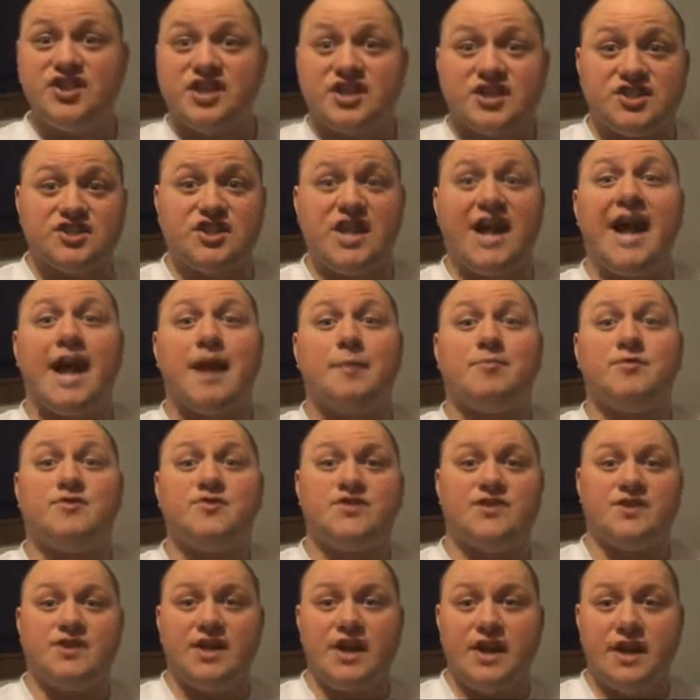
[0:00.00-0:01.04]
6 laps
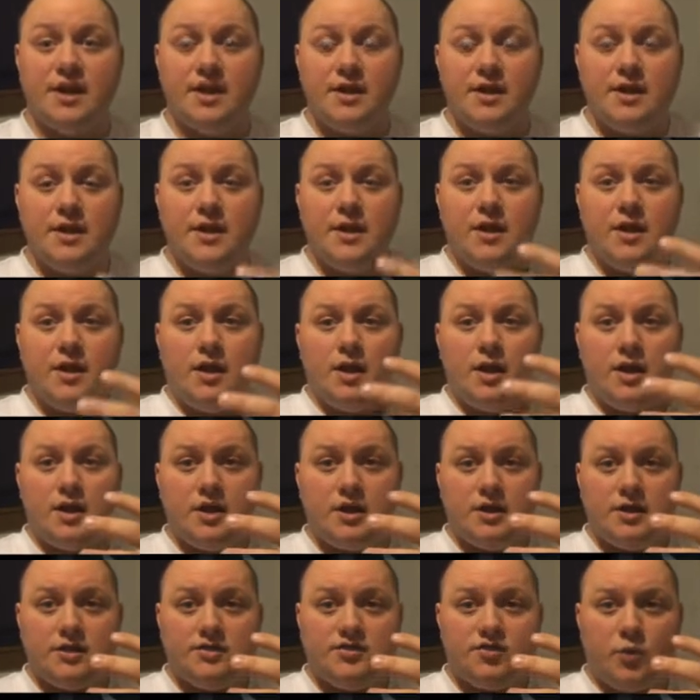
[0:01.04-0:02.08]
to get
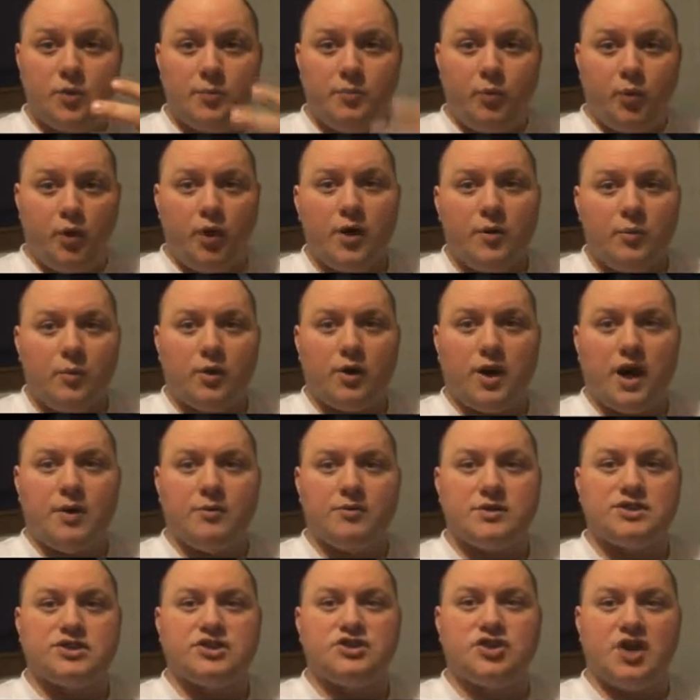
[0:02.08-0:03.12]
to a point where I
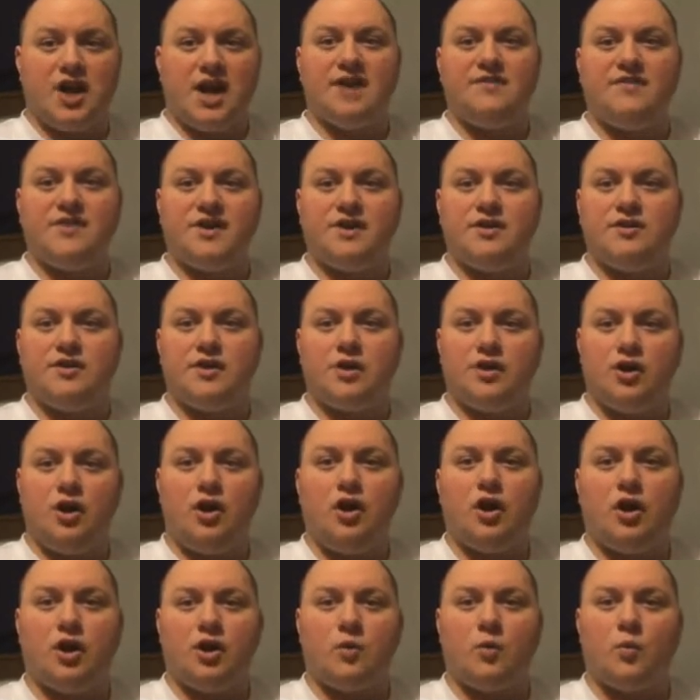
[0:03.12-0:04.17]
was driving the
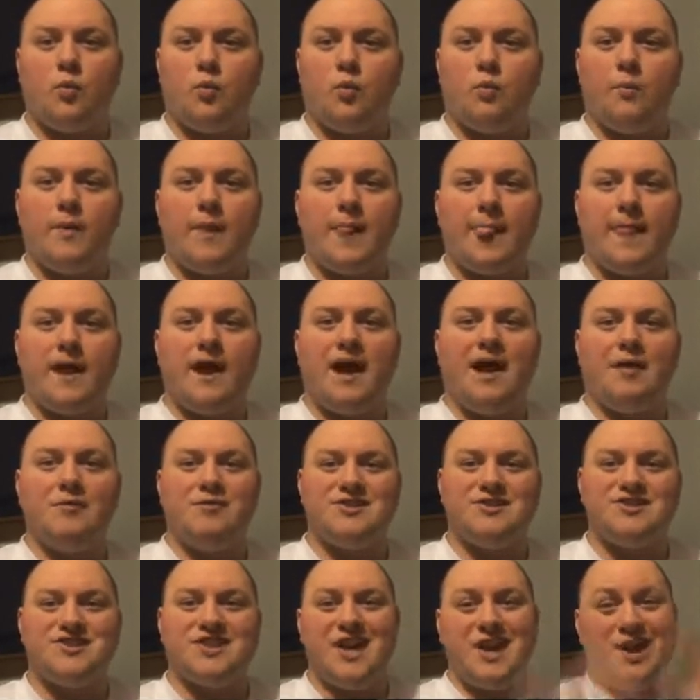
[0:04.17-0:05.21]
car, I
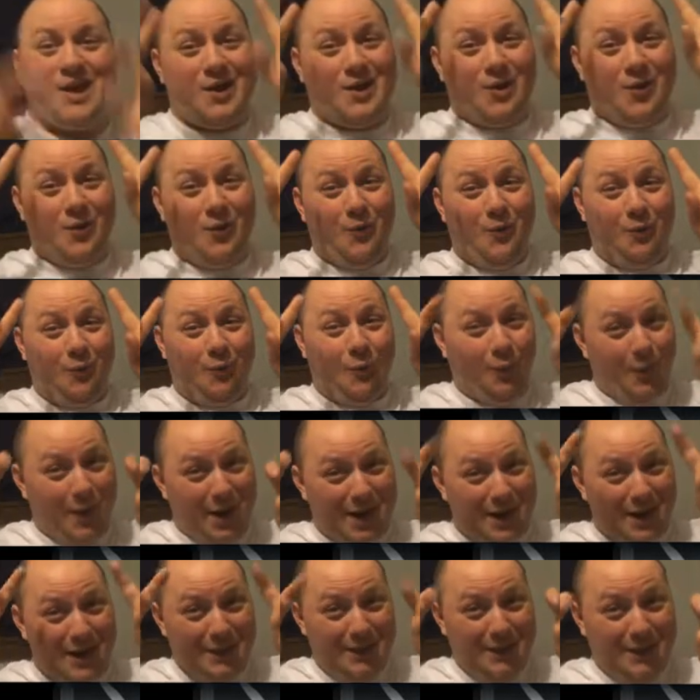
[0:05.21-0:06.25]
would say,
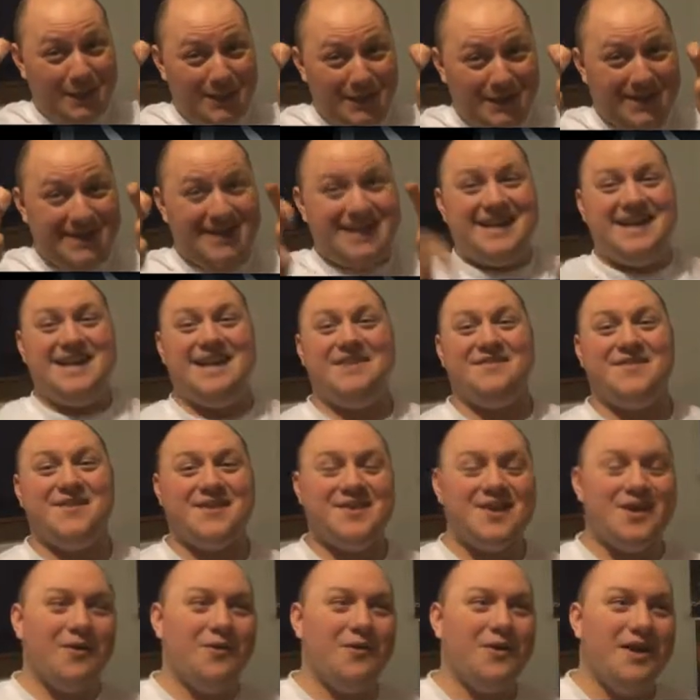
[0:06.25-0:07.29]
well,
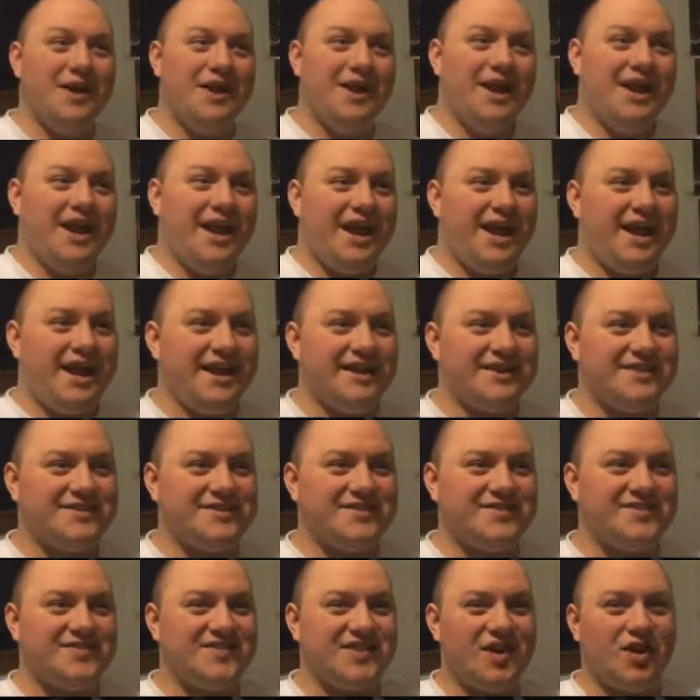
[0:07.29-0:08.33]
even though it
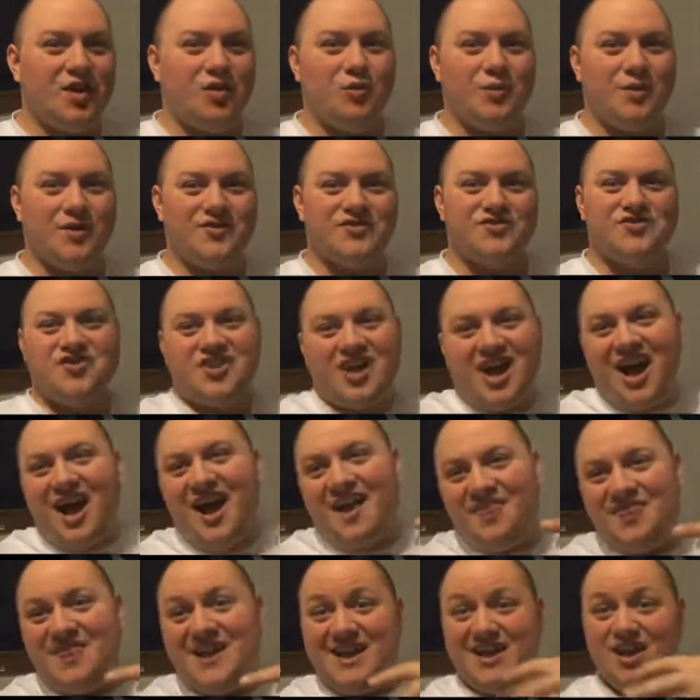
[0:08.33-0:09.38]
still was
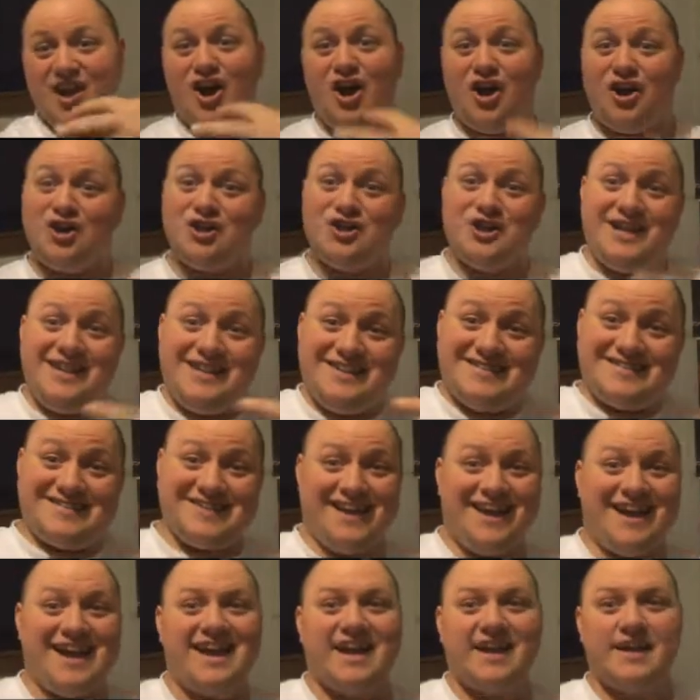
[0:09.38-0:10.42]
on the ugly
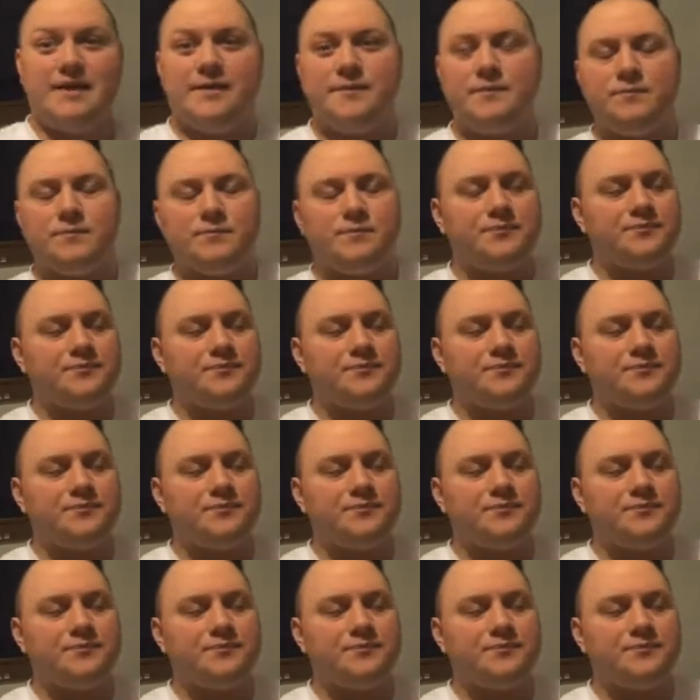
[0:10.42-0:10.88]
side.